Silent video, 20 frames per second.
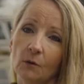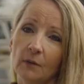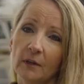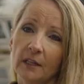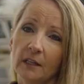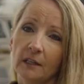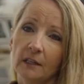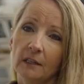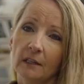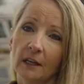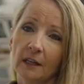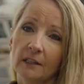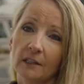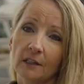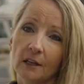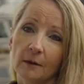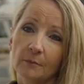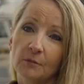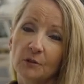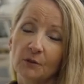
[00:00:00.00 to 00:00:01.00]
We
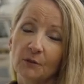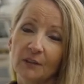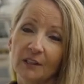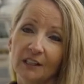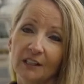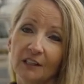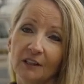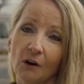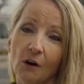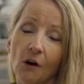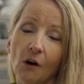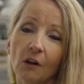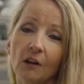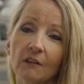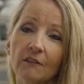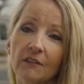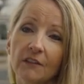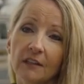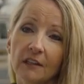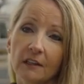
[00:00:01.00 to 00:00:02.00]
ended up doing all
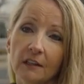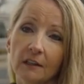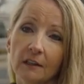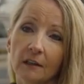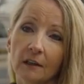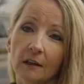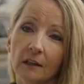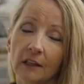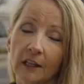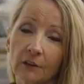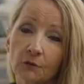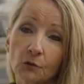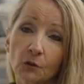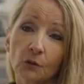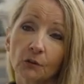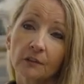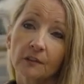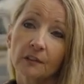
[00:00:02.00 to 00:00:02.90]
of the electrical